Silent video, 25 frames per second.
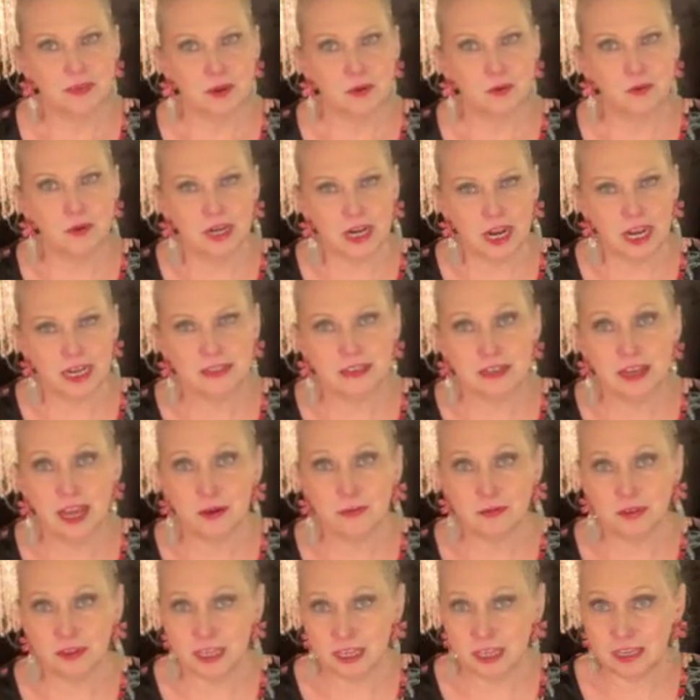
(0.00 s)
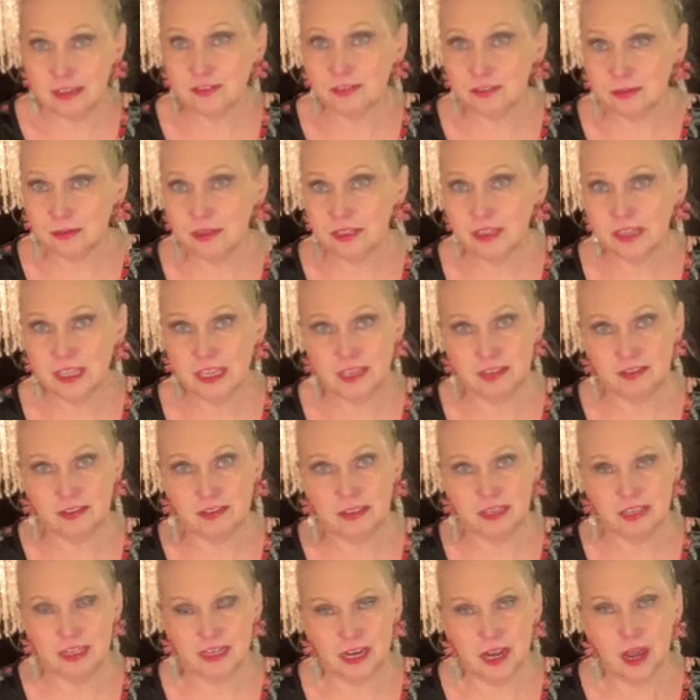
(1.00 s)
when I typed these three things
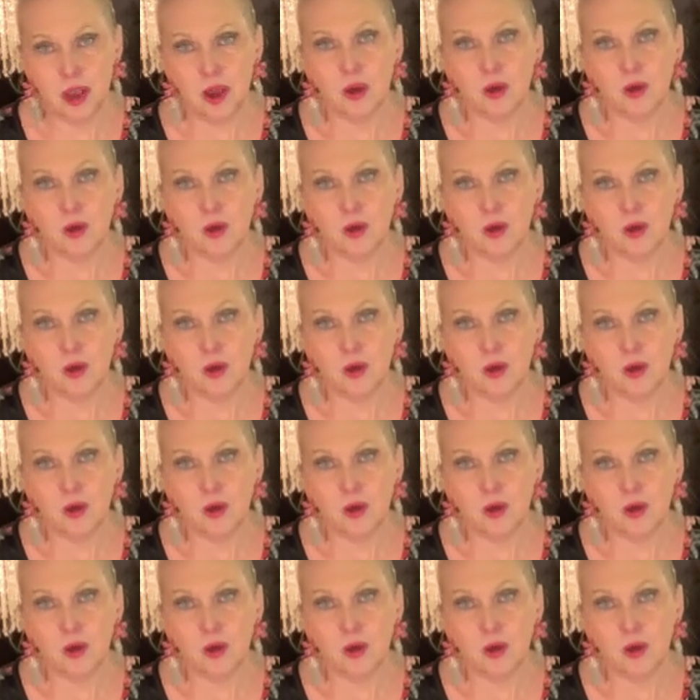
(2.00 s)
in,